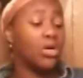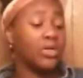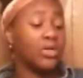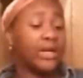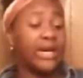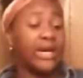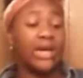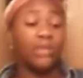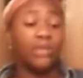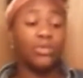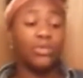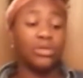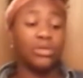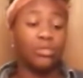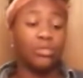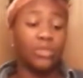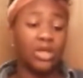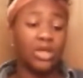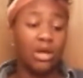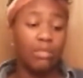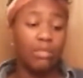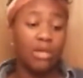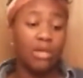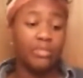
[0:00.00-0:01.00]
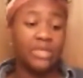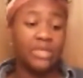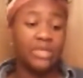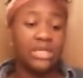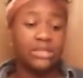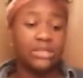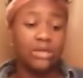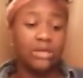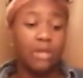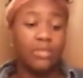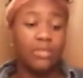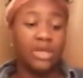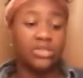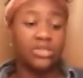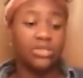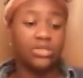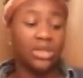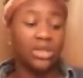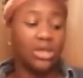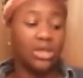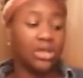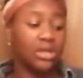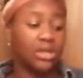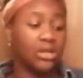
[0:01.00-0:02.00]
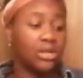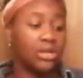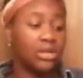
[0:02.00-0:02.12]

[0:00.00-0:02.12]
Okay, I don't want them to come at me, so I'm not too good.